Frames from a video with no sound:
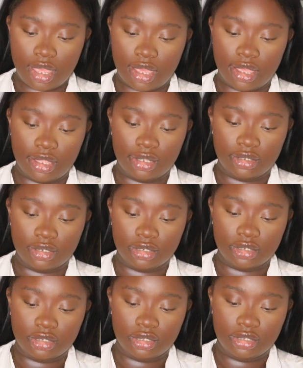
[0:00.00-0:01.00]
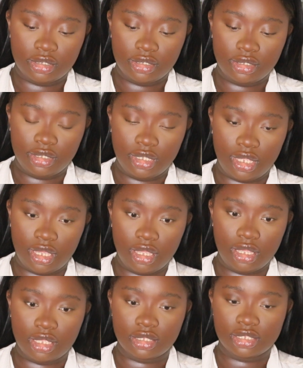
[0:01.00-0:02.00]
And
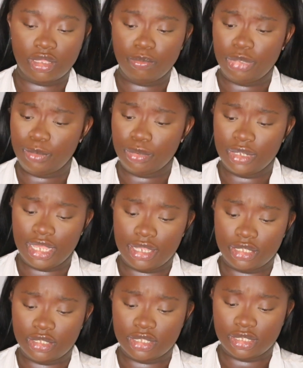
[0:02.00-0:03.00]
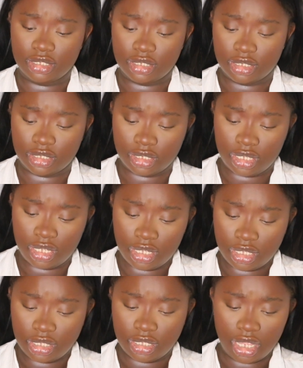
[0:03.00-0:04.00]
yeah, some people like using the
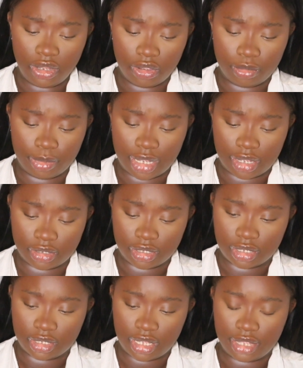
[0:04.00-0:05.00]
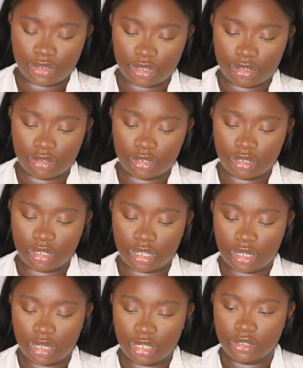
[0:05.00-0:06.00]
yellow powder. I don't.
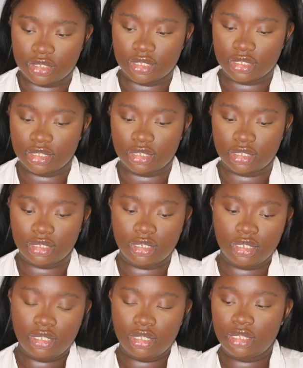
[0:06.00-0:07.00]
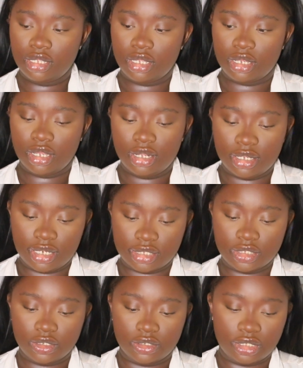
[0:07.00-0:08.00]
I like using a colour
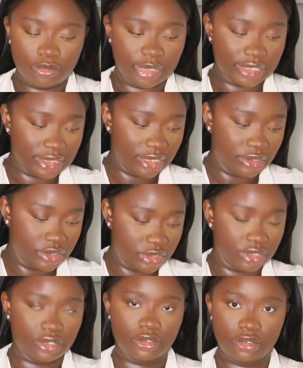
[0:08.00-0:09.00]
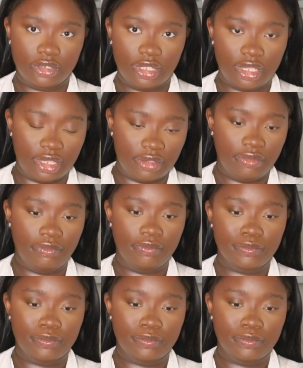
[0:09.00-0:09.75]
that's close to my skin tone, okay?